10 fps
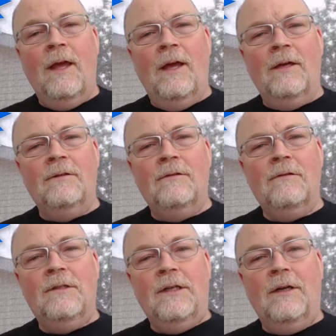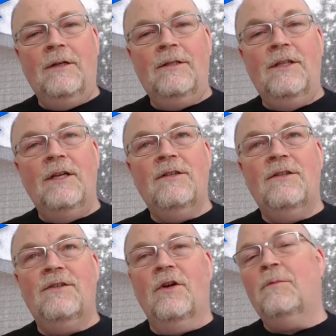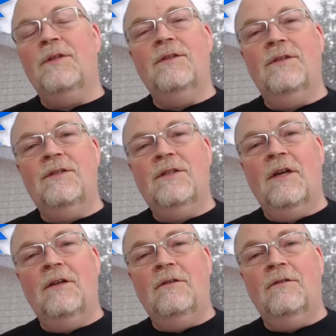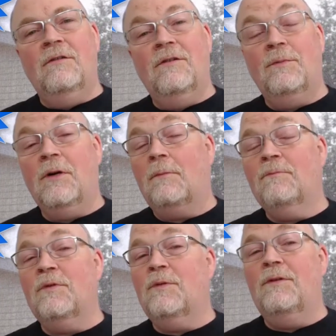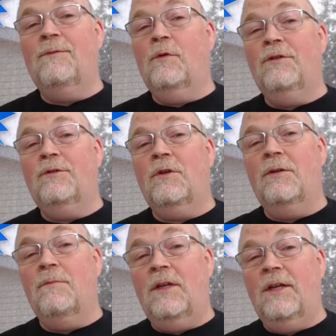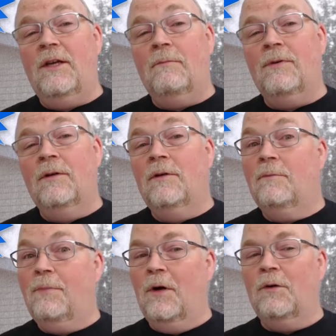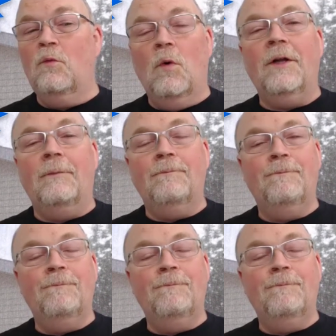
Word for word: And uh, today's installment is titled The Problems with 4 to 20 Milliamp Part 1.